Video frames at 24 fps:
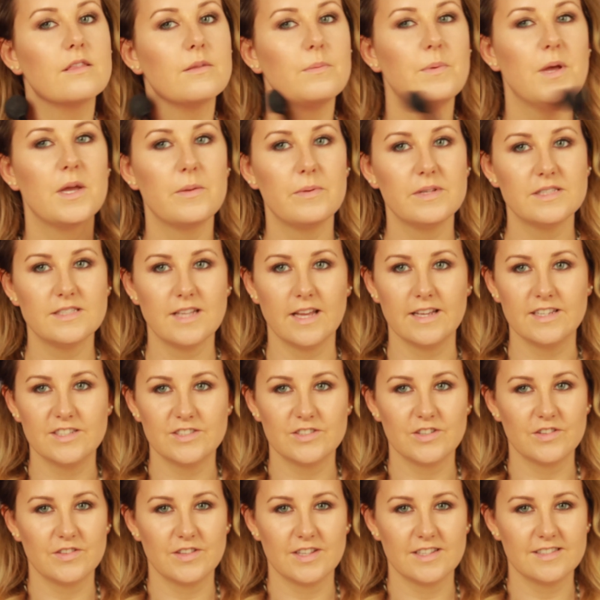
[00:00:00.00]
The
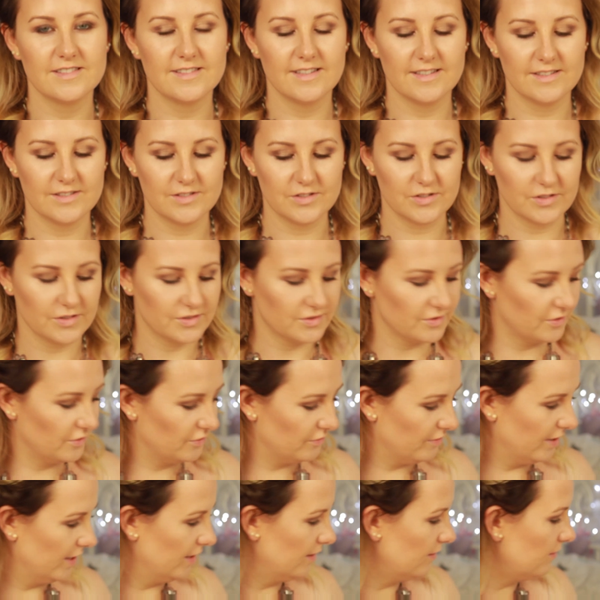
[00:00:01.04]
pigmentation on this is just
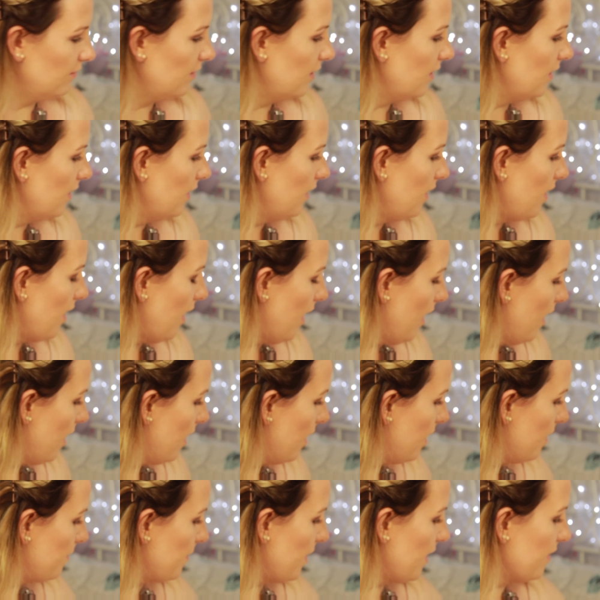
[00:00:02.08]
unreal.
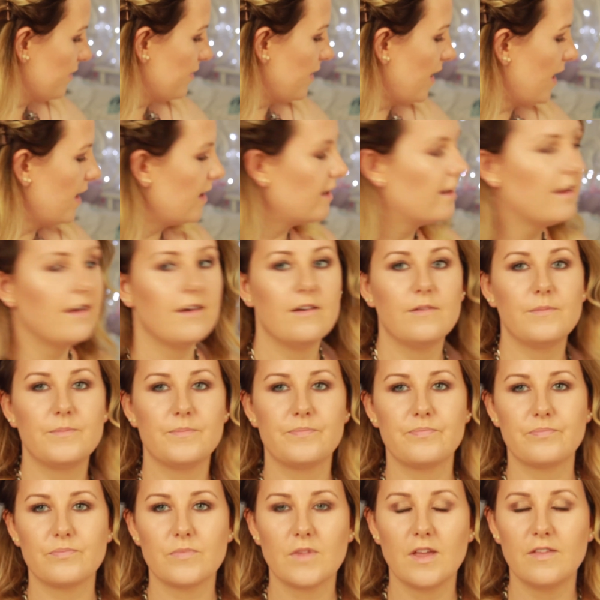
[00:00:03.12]

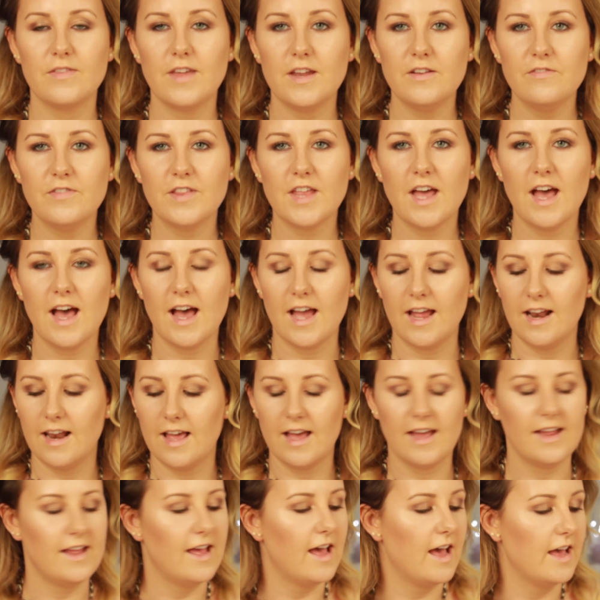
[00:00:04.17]
Then for the
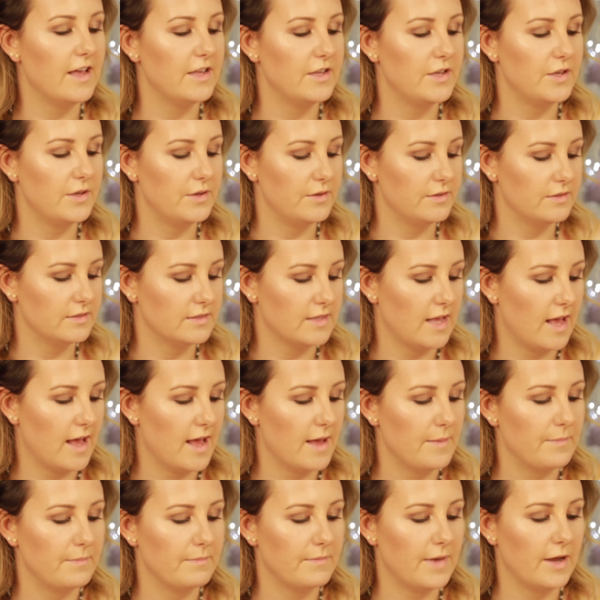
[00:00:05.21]
highlight I use
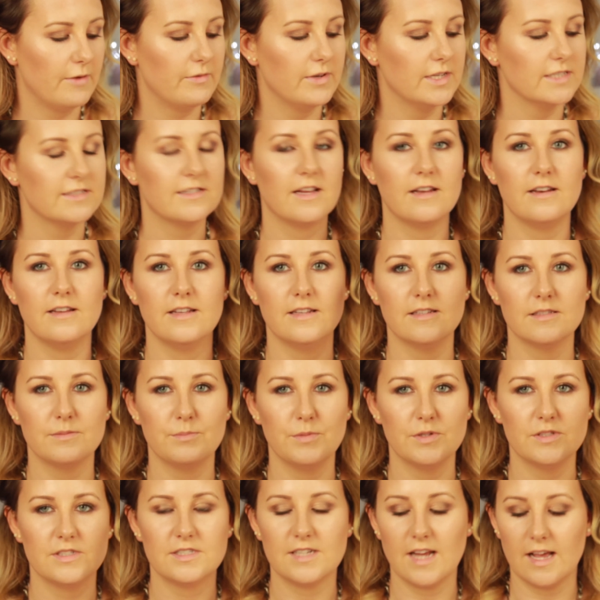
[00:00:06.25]
my Real Techniques
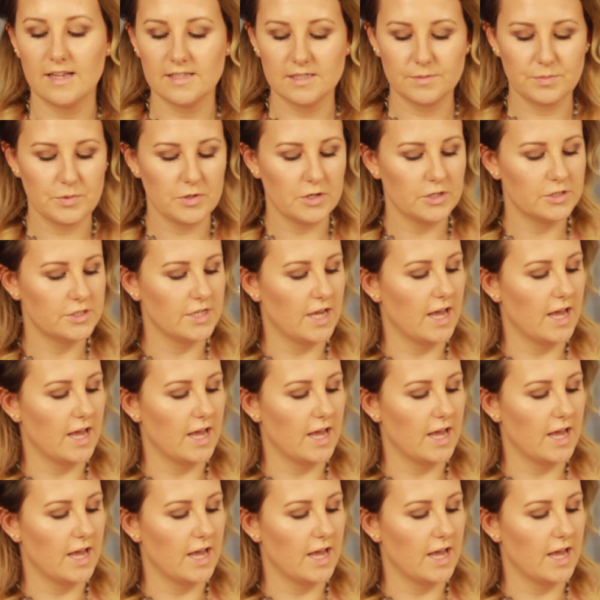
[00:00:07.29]
multitask brush,